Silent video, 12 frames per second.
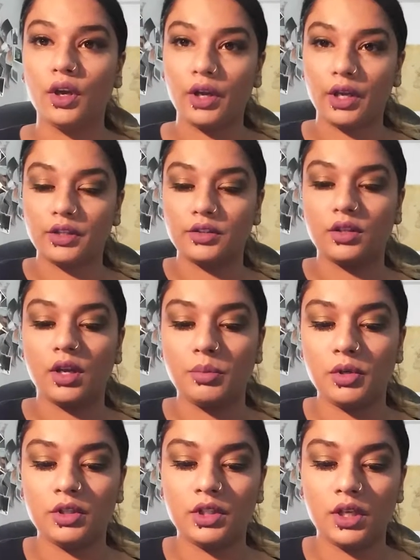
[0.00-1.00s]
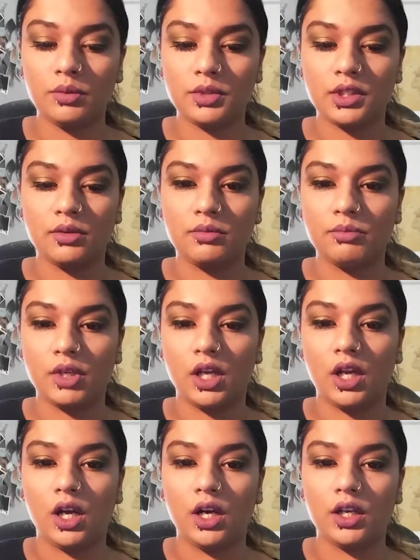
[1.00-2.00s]
Okay, so I pulled up some
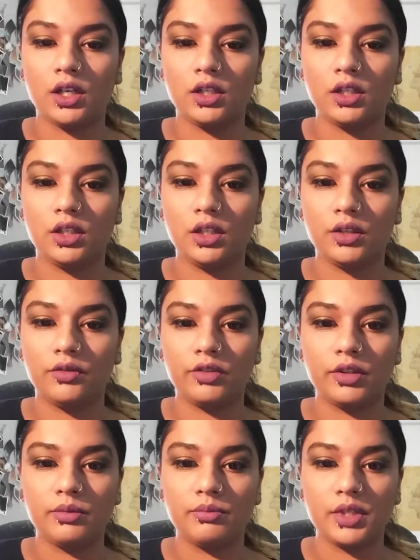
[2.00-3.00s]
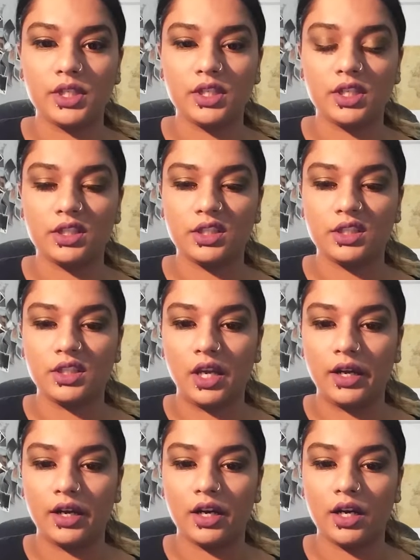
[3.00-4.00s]
article from Business
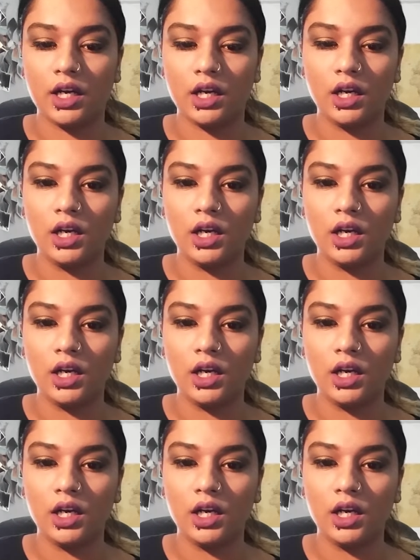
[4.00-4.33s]
Insider,